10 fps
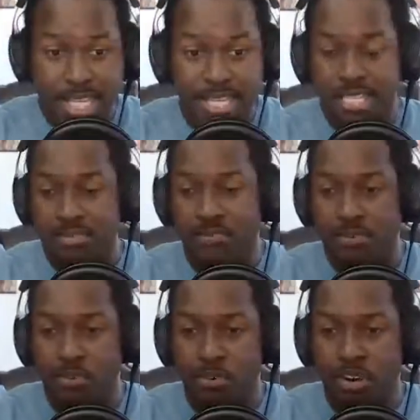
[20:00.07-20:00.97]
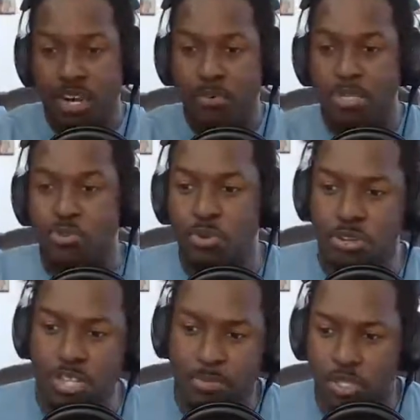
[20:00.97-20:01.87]
is it for
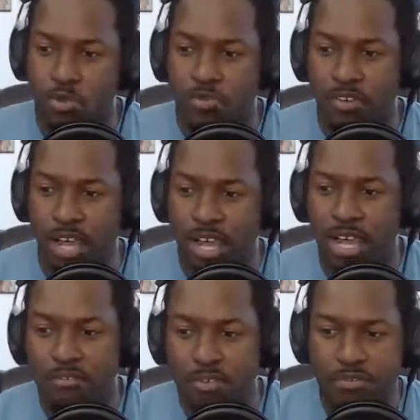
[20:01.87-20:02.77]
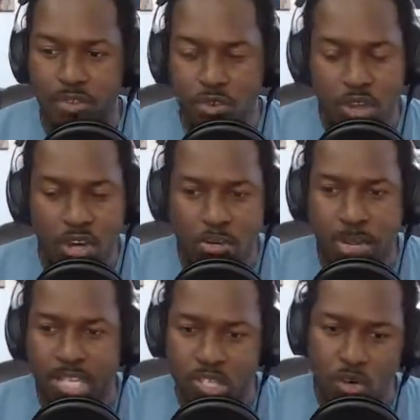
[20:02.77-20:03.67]
Westworld episode 5 review,
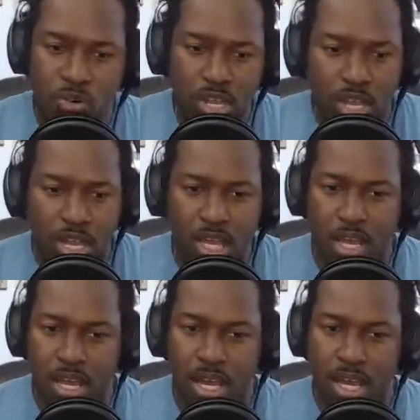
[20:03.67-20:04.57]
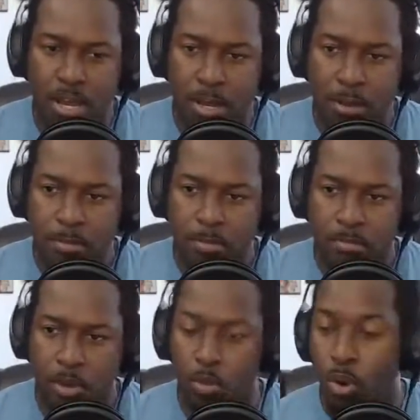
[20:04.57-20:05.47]
ContraPasso.
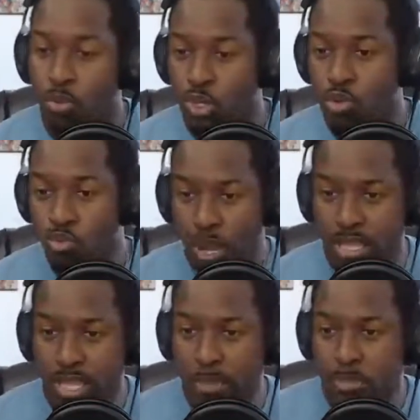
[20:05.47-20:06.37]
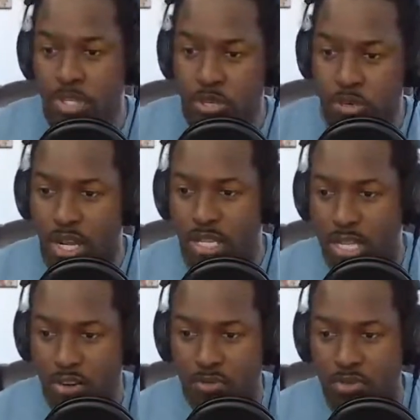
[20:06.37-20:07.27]
What would you rate the episode? I'll
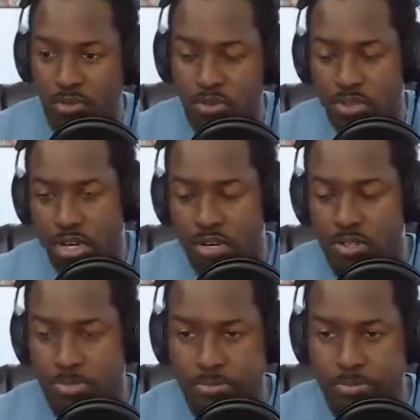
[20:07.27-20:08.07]
start off with you, Charles.